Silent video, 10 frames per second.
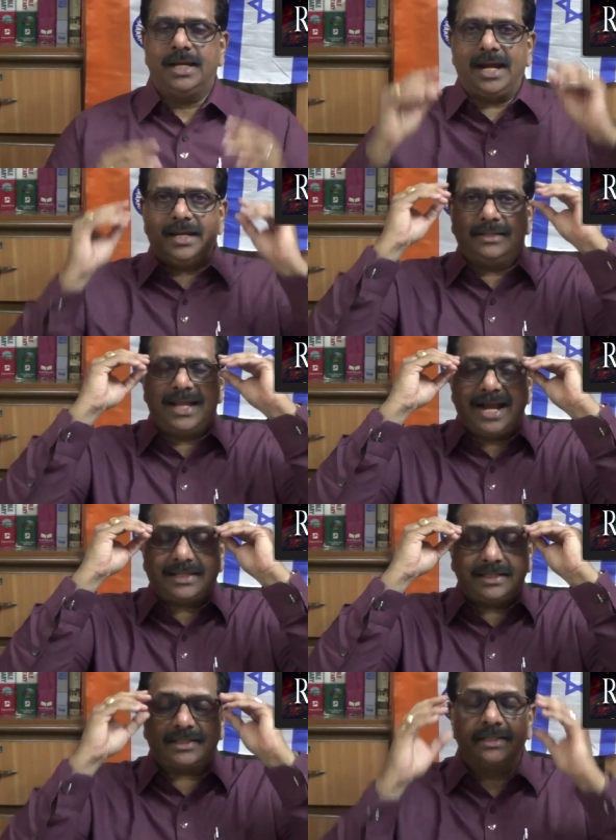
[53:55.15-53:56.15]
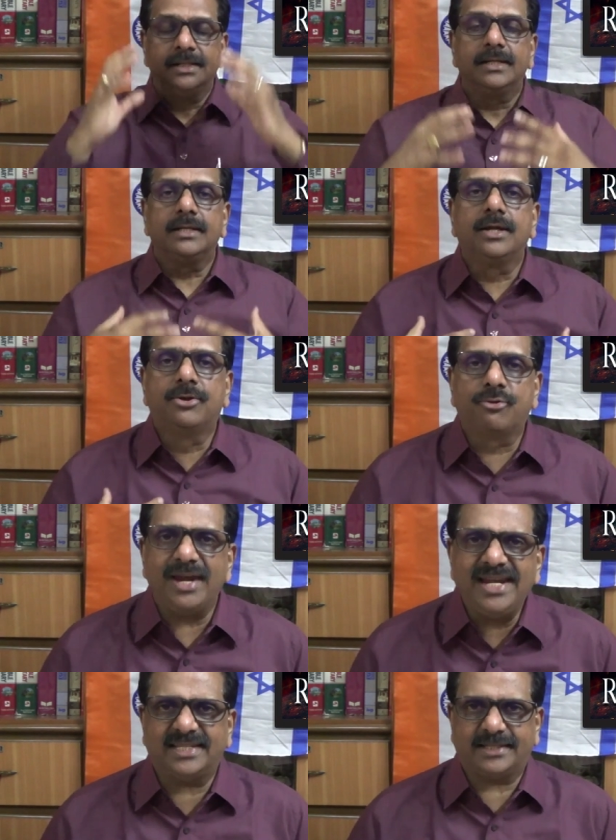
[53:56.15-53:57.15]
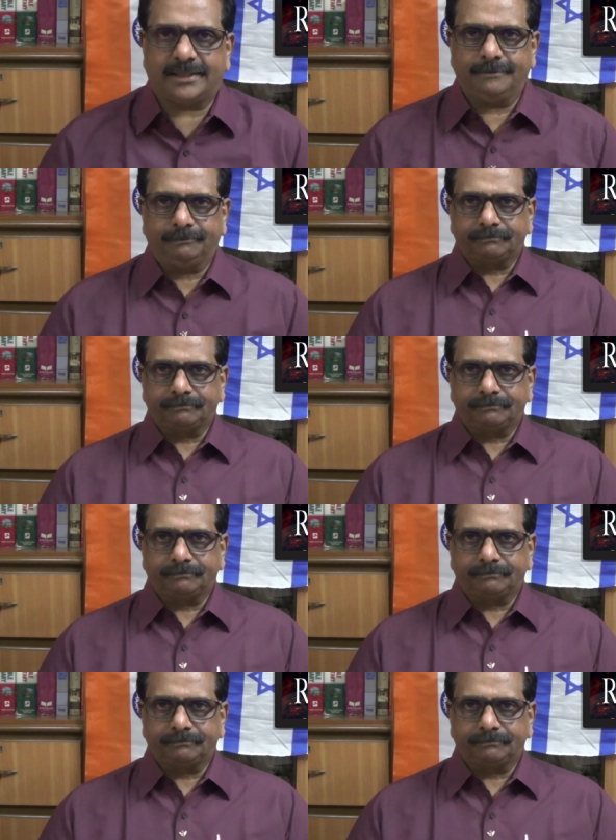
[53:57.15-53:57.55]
and that is Greece.